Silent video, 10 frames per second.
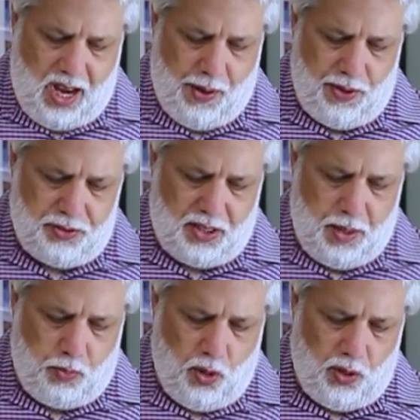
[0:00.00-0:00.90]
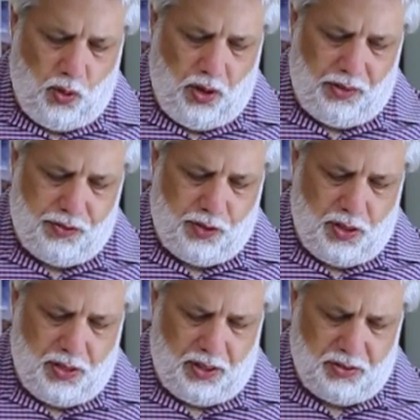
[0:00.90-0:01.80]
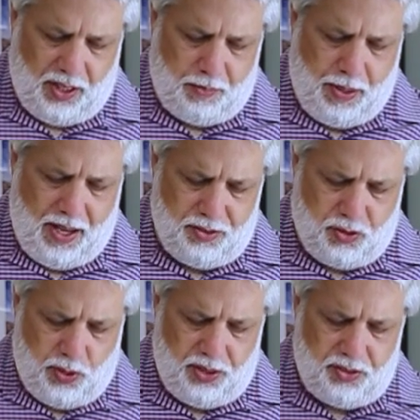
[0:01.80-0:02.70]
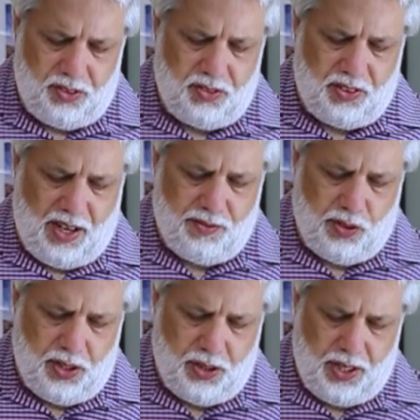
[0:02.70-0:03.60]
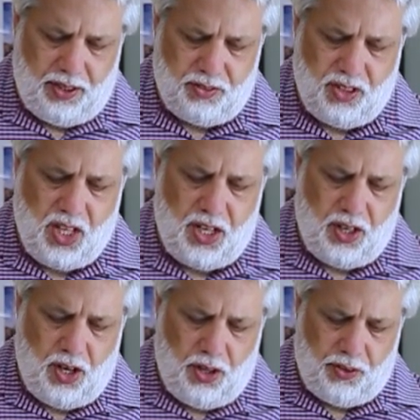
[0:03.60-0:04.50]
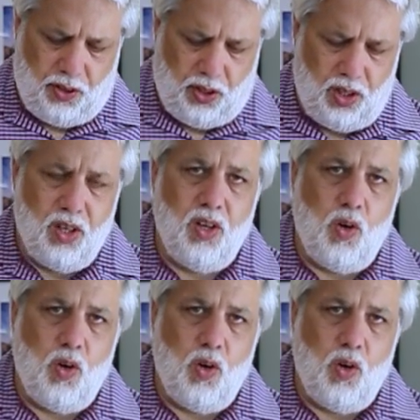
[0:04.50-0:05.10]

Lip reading: I always keep one oil for things like pastries and savory things, and then another